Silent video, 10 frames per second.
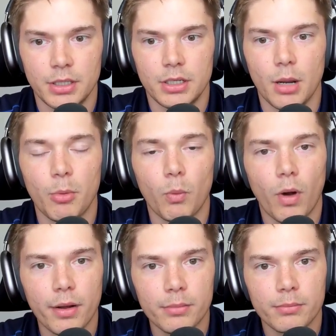Number
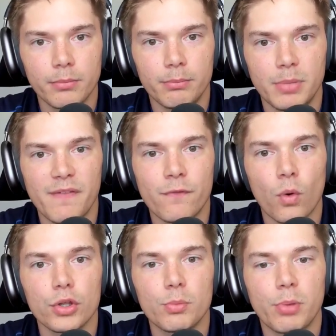1, before
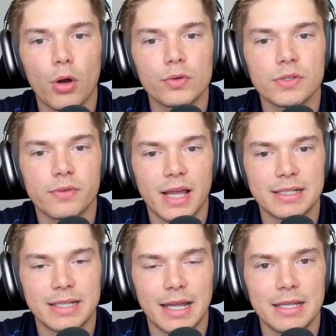you post for that day,